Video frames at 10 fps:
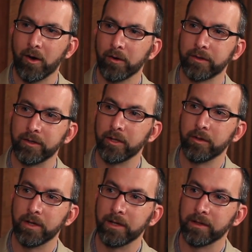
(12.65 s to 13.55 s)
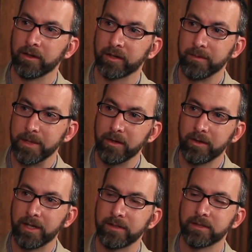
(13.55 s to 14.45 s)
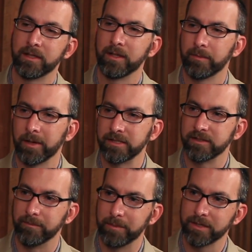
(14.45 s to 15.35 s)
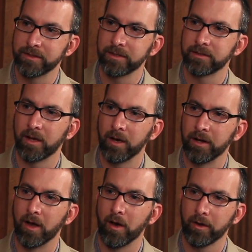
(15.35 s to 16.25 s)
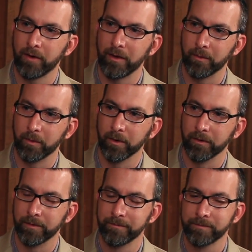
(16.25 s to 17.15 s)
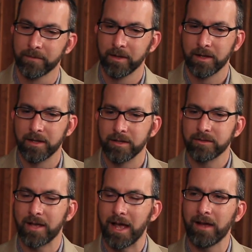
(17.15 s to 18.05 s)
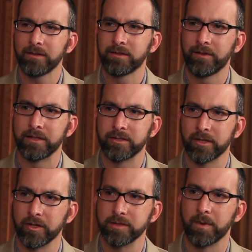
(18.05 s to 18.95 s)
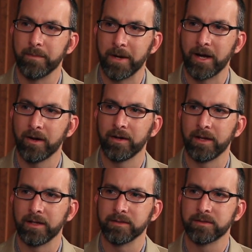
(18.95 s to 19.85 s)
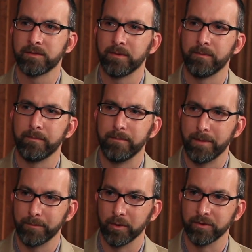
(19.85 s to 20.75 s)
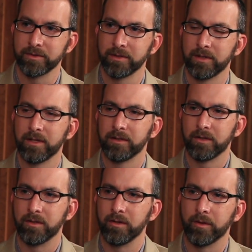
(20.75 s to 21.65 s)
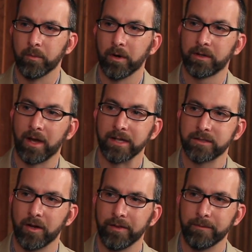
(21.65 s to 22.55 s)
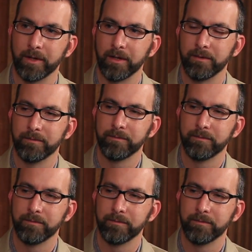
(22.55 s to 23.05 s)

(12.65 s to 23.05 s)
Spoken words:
called to do in their communities, their places of business, and all around the world. So how should the church prepare its members to do the work God's called them to do?